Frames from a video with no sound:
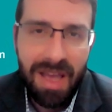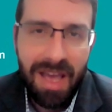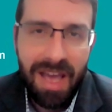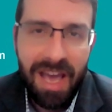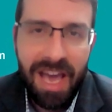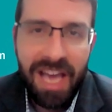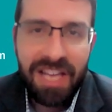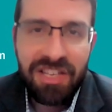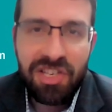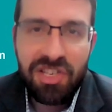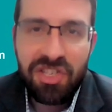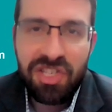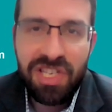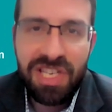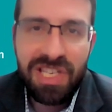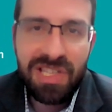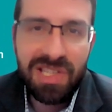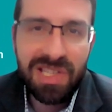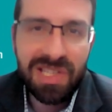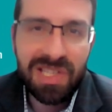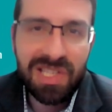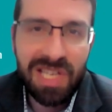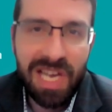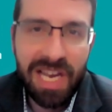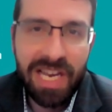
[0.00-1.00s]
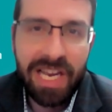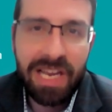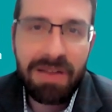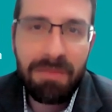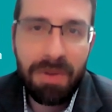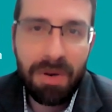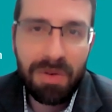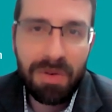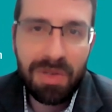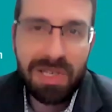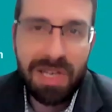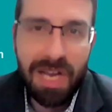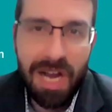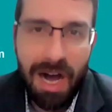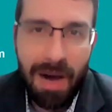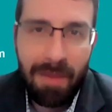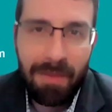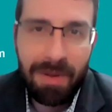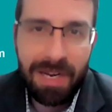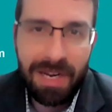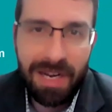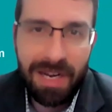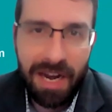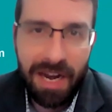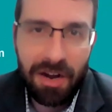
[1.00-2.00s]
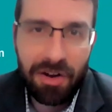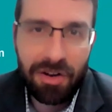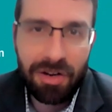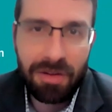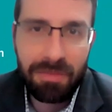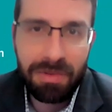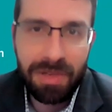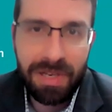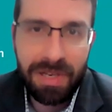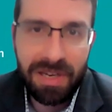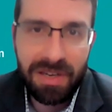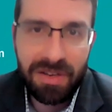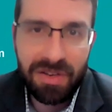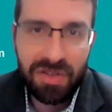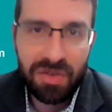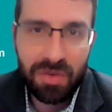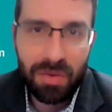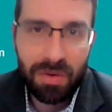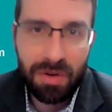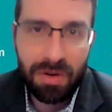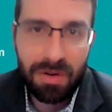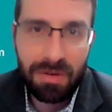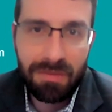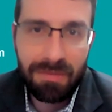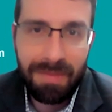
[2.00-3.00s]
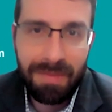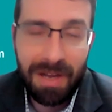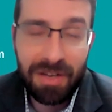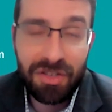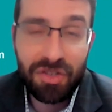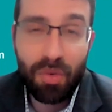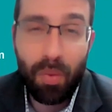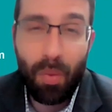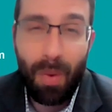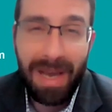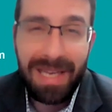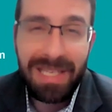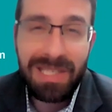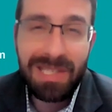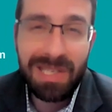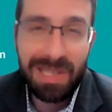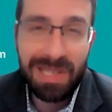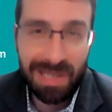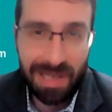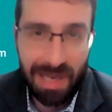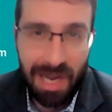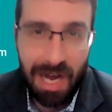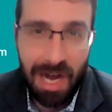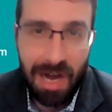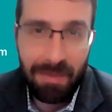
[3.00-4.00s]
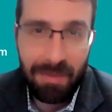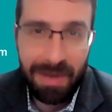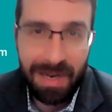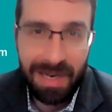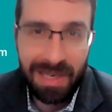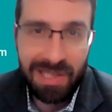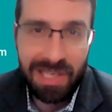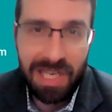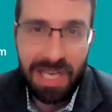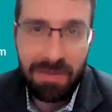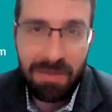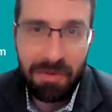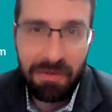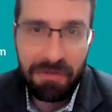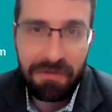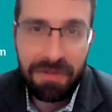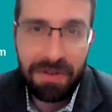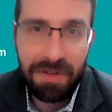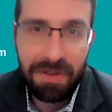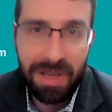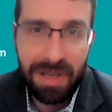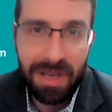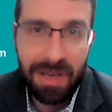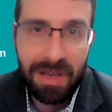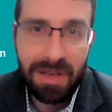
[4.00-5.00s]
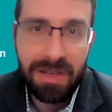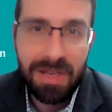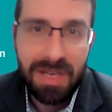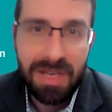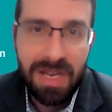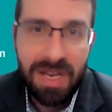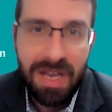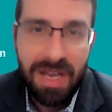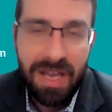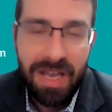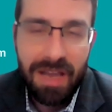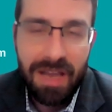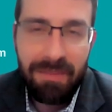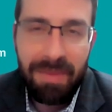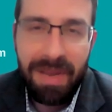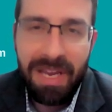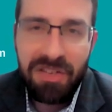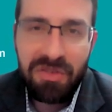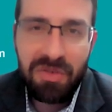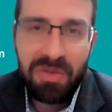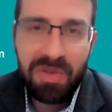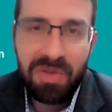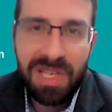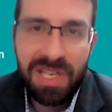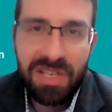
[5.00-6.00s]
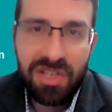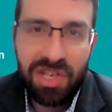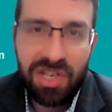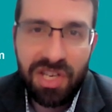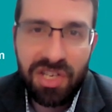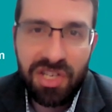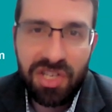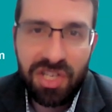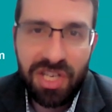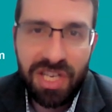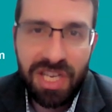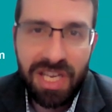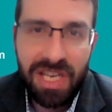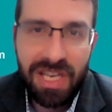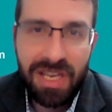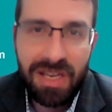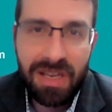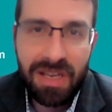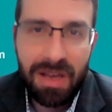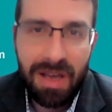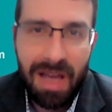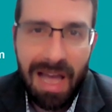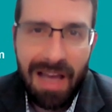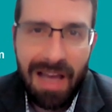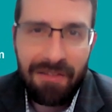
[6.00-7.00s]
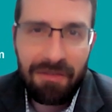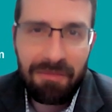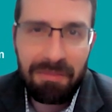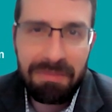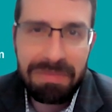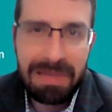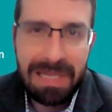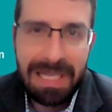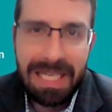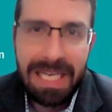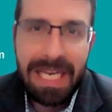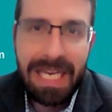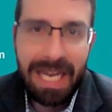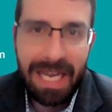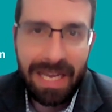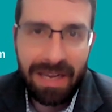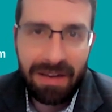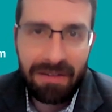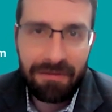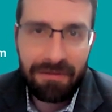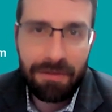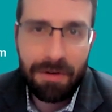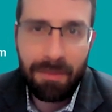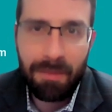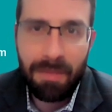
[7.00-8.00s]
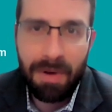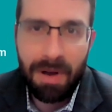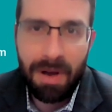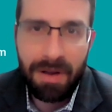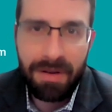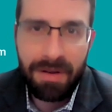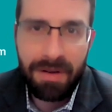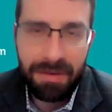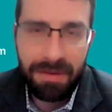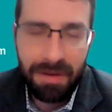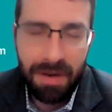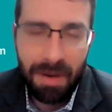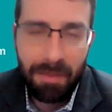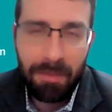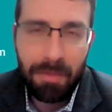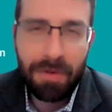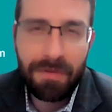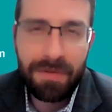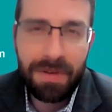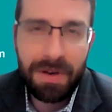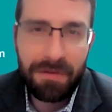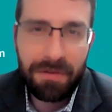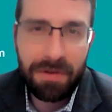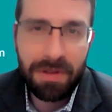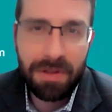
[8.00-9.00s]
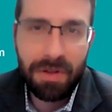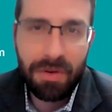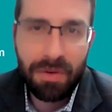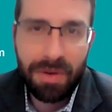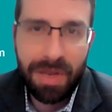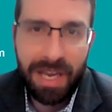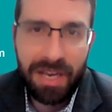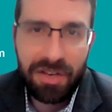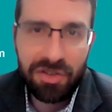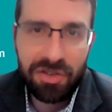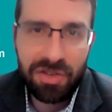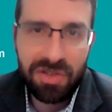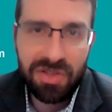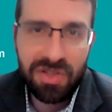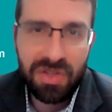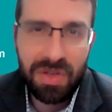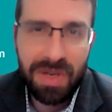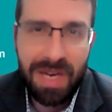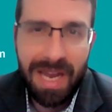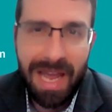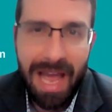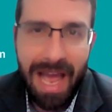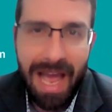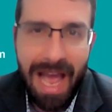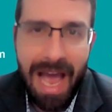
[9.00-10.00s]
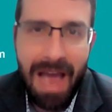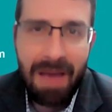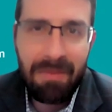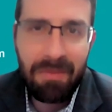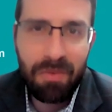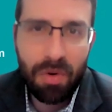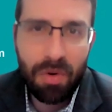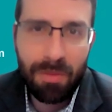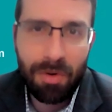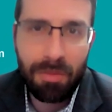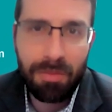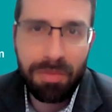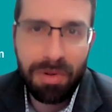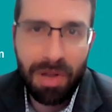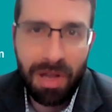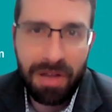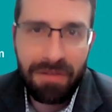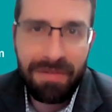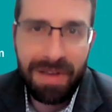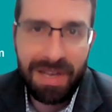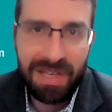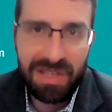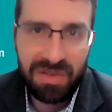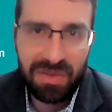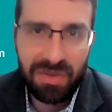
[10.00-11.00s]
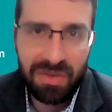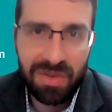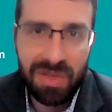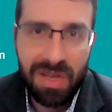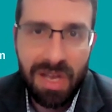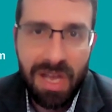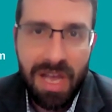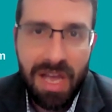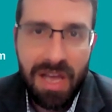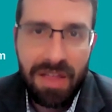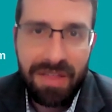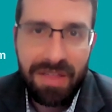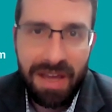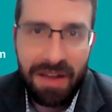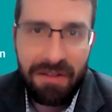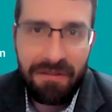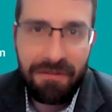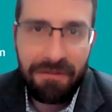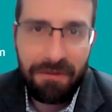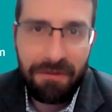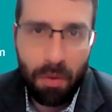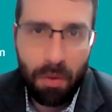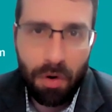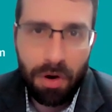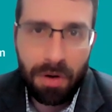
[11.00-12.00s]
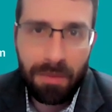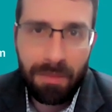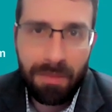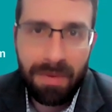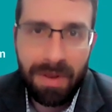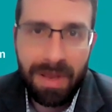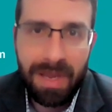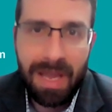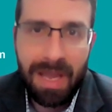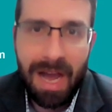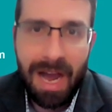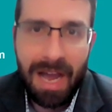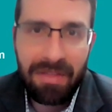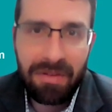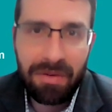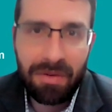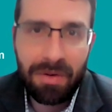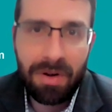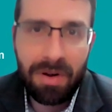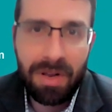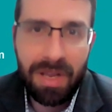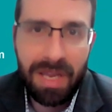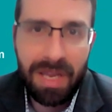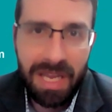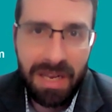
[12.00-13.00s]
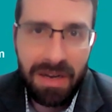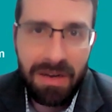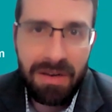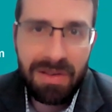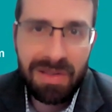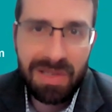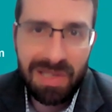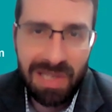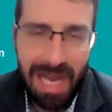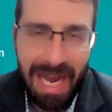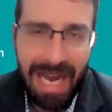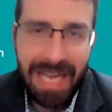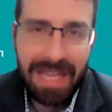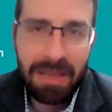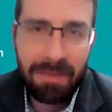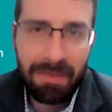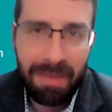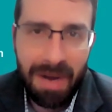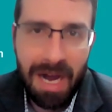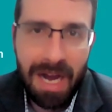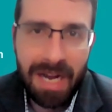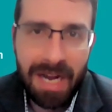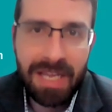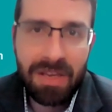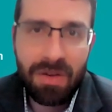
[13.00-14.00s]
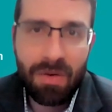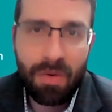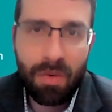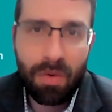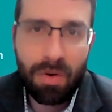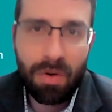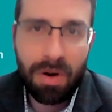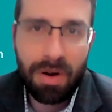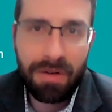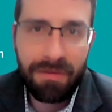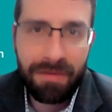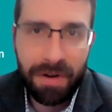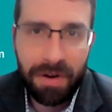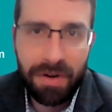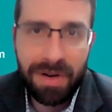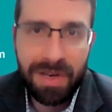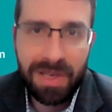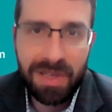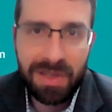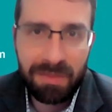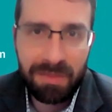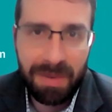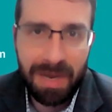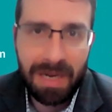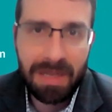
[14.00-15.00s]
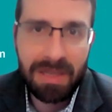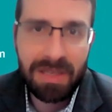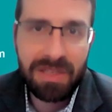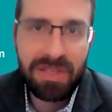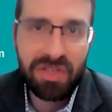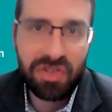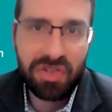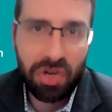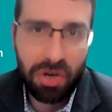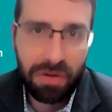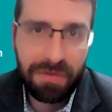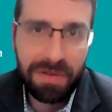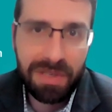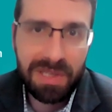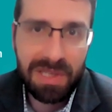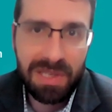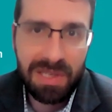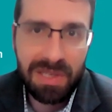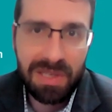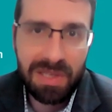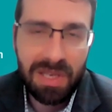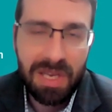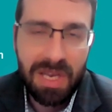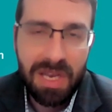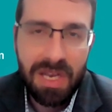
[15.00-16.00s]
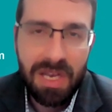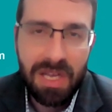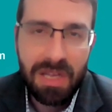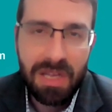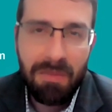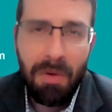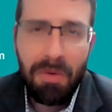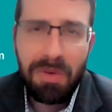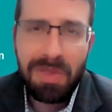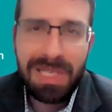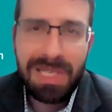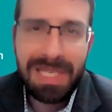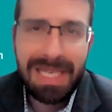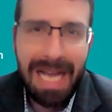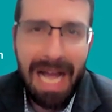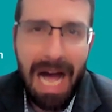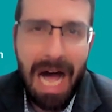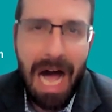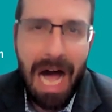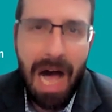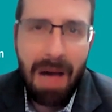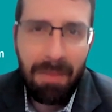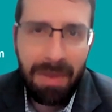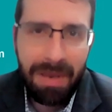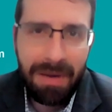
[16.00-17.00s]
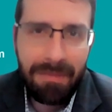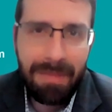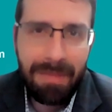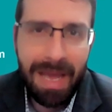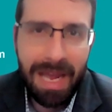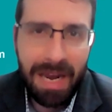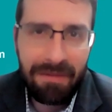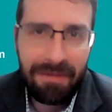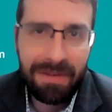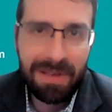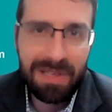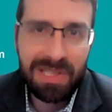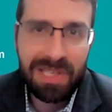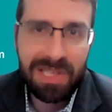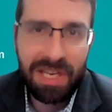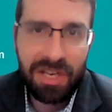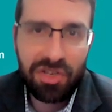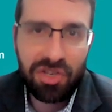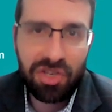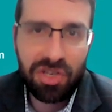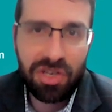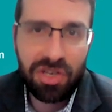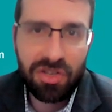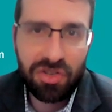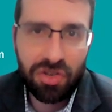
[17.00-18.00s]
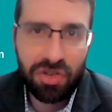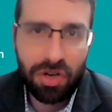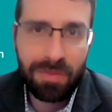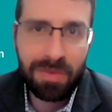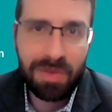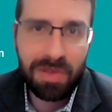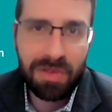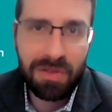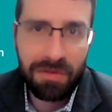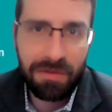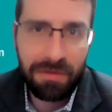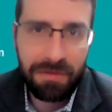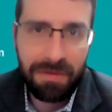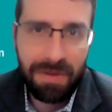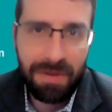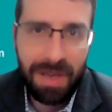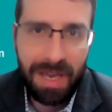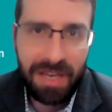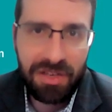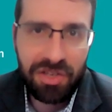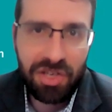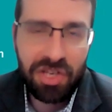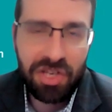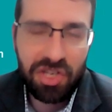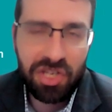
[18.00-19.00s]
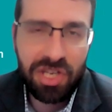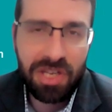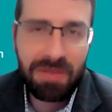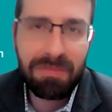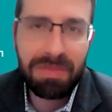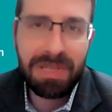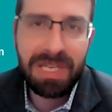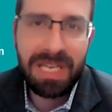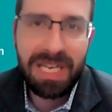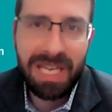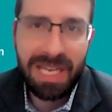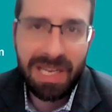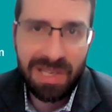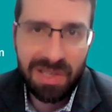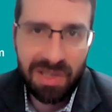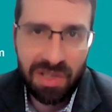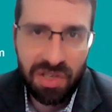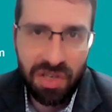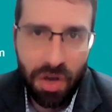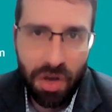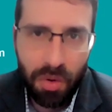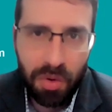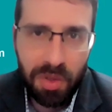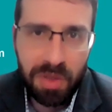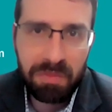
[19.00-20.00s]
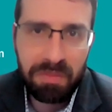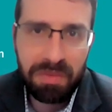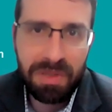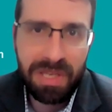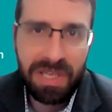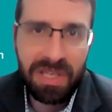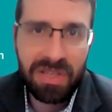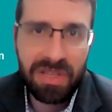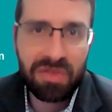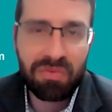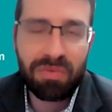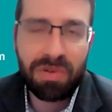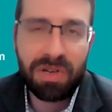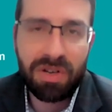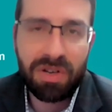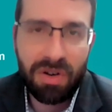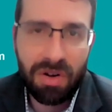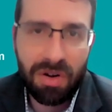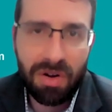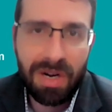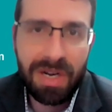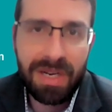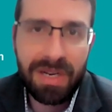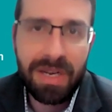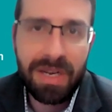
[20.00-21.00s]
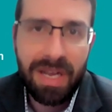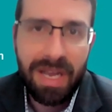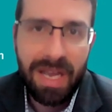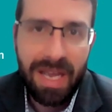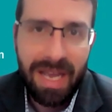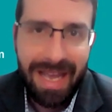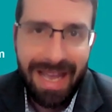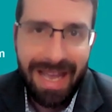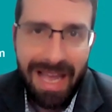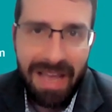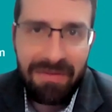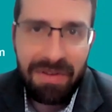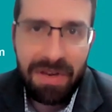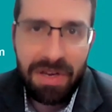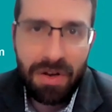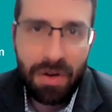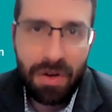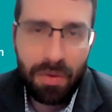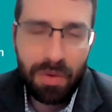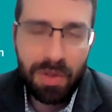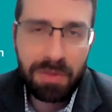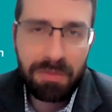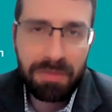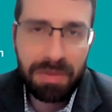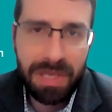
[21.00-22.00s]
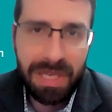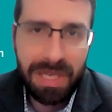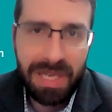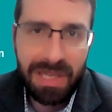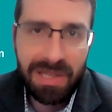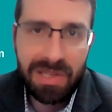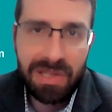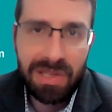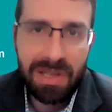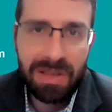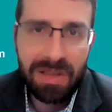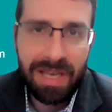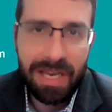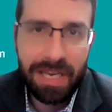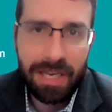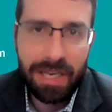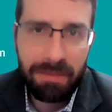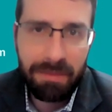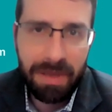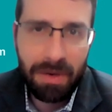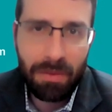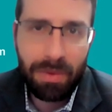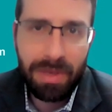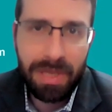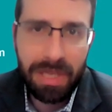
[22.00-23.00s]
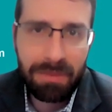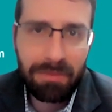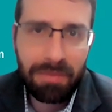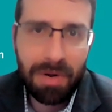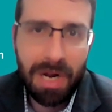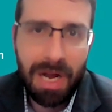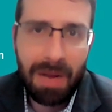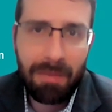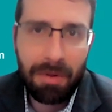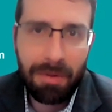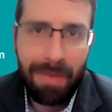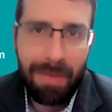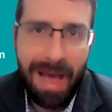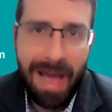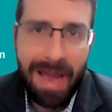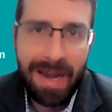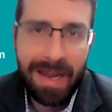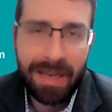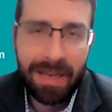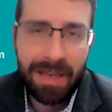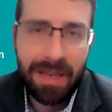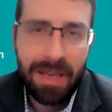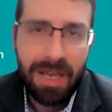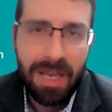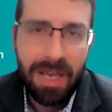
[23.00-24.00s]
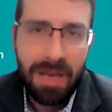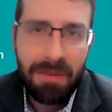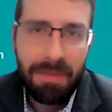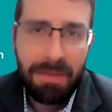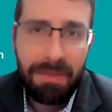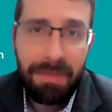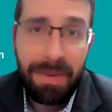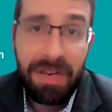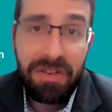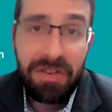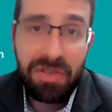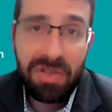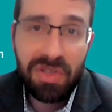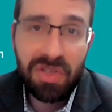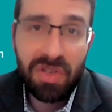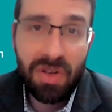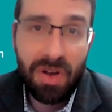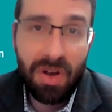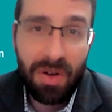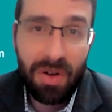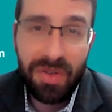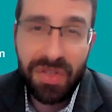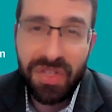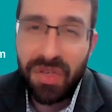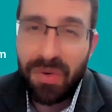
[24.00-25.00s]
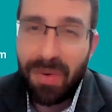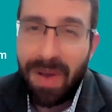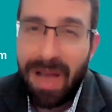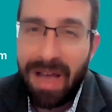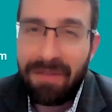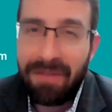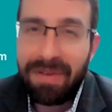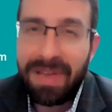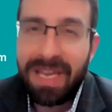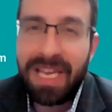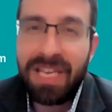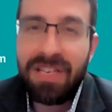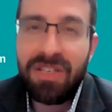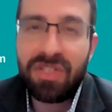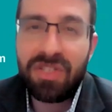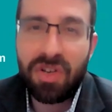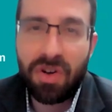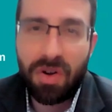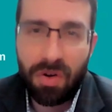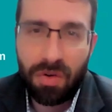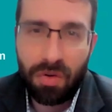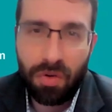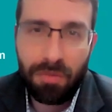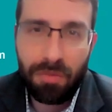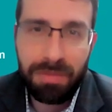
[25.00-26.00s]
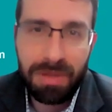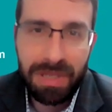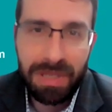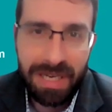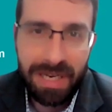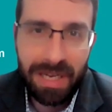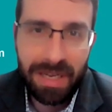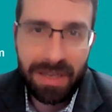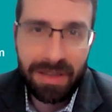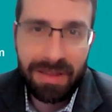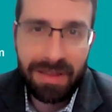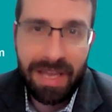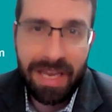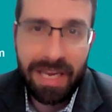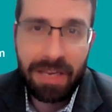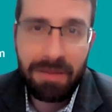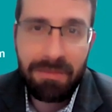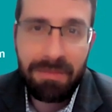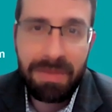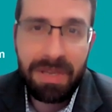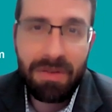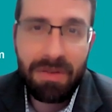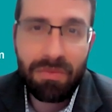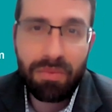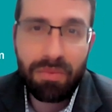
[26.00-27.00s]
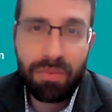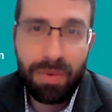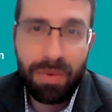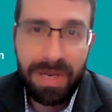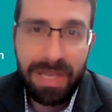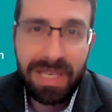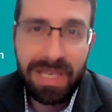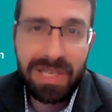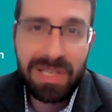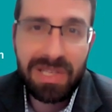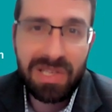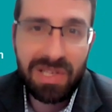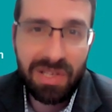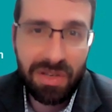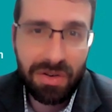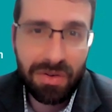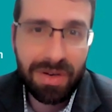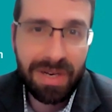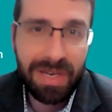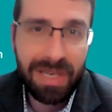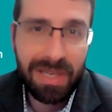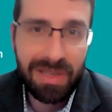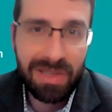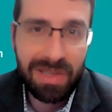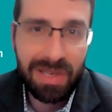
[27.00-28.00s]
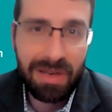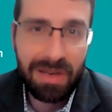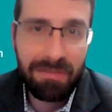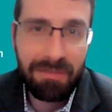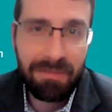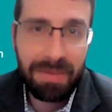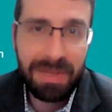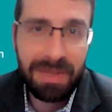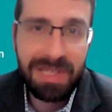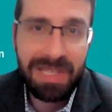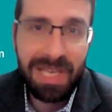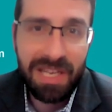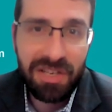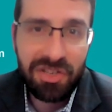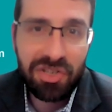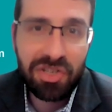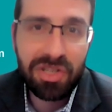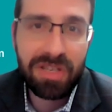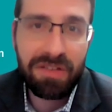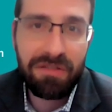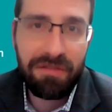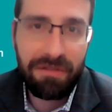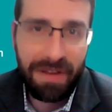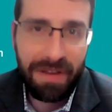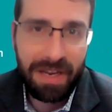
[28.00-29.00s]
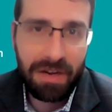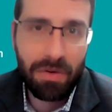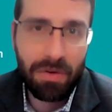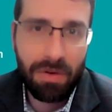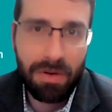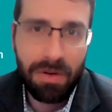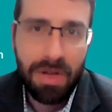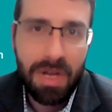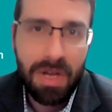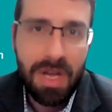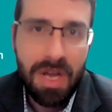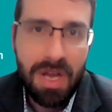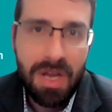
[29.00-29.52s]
HHT is the second most common inherited bleeding disorder, about twice as common as hemophilia. And patients with HHT have bleeding from a number of different locations due to abnormal blood vessels that form either inside the body or on various bodily surfaces. The most common manifestation in terms of HHT bleeding is nosebleeds, recurrent heavy nosebleeds that can be really problematic. But patients also have internal bleeding that can be really serious and potentially fatal.